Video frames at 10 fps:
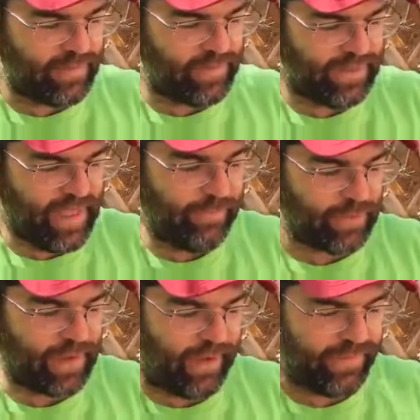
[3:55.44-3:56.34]
make me a
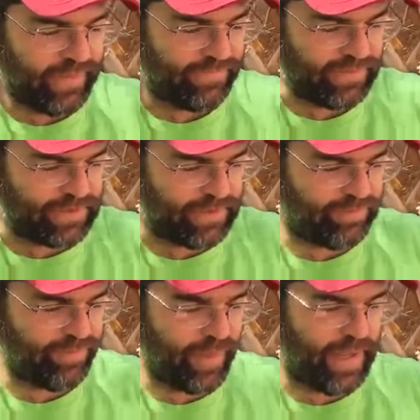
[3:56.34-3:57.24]
Democrat, that's for sure.
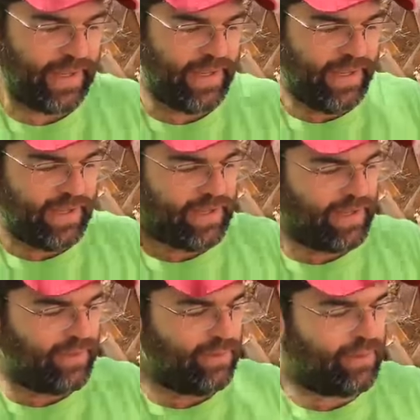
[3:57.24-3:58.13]
But, you
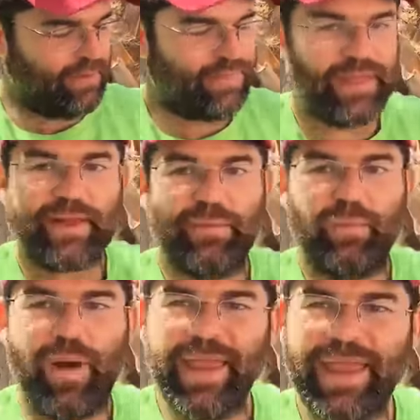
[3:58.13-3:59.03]
know, you think,
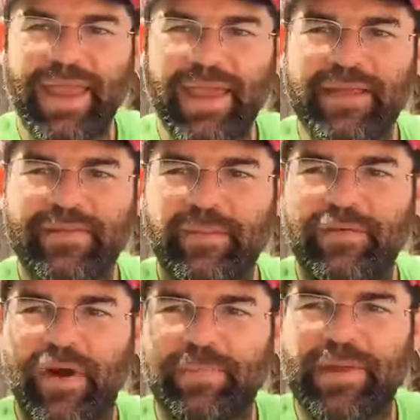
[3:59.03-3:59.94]
why can't some
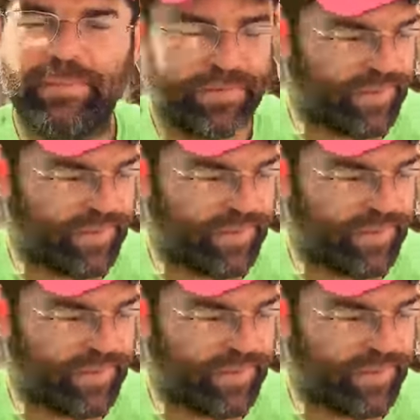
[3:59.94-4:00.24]
of our people